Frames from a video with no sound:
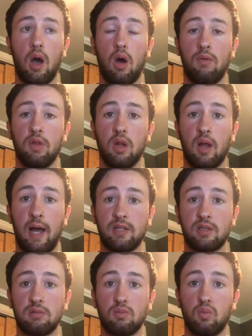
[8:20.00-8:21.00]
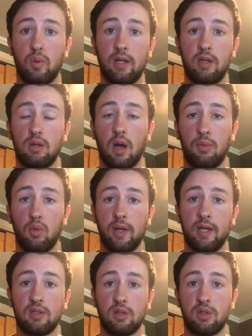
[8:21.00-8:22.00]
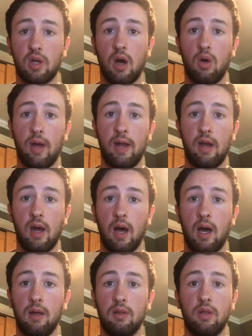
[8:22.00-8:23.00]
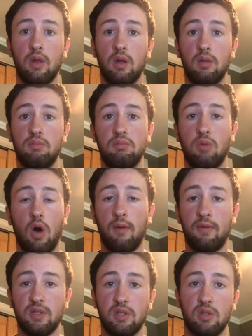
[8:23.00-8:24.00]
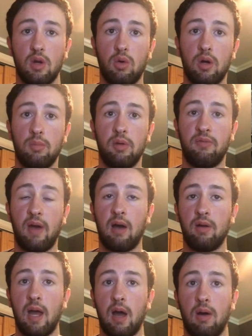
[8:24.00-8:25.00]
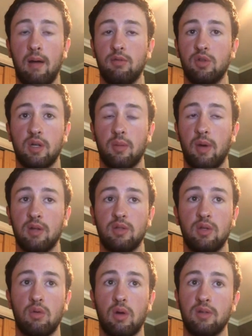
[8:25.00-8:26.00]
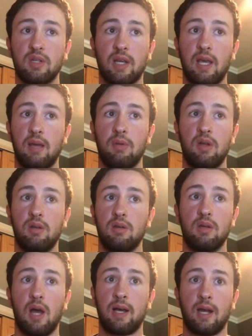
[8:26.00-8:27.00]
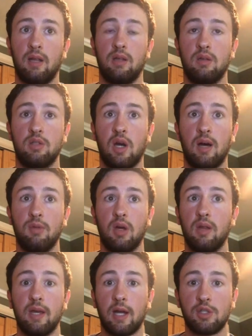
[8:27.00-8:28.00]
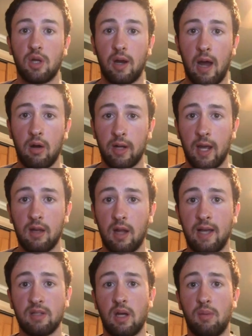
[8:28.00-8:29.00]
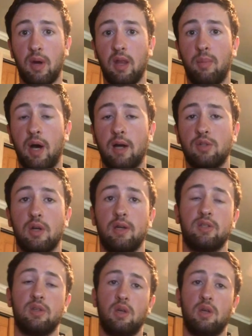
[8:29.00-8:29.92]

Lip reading: over the last couple weeks or so, and the offense is nowhere to be found now, averaging about 2 runs a game and not getting the job done. They got shut out again last night by the Padres.